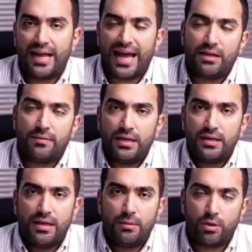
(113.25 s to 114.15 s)
activated
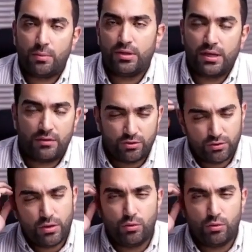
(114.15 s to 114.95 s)
at the property level.